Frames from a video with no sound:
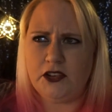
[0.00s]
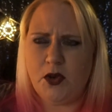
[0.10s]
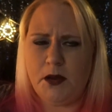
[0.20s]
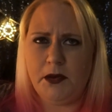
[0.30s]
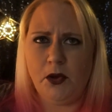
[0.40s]
She's
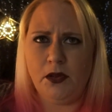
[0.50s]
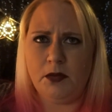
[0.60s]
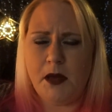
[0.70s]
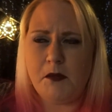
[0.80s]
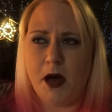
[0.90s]
quite a bit older
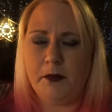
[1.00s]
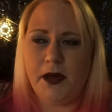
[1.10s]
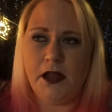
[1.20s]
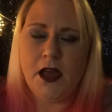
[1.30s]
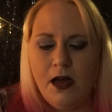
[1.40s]
than my mom,
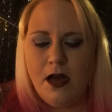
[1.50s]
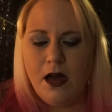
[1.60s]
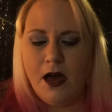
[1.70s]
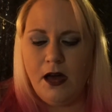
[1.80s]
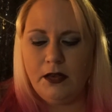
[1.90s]
but
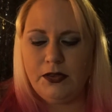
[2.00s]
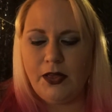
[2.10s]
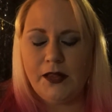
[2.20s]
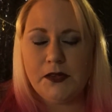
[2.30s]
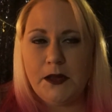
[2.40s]
so
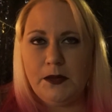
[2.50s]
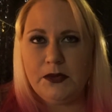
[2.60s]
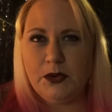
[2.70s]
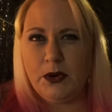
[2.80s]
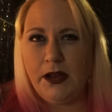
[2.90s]
that's kind of the
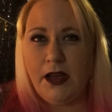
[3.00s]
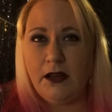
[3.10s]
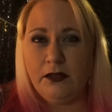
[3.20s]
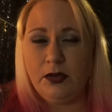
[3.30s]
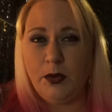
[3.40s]
story
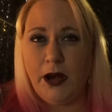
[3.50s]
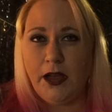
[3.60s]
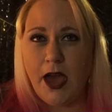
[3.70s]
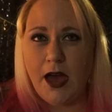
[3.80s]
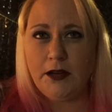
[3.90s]
of the weird
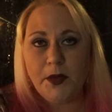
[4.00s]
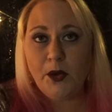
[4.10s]
cat.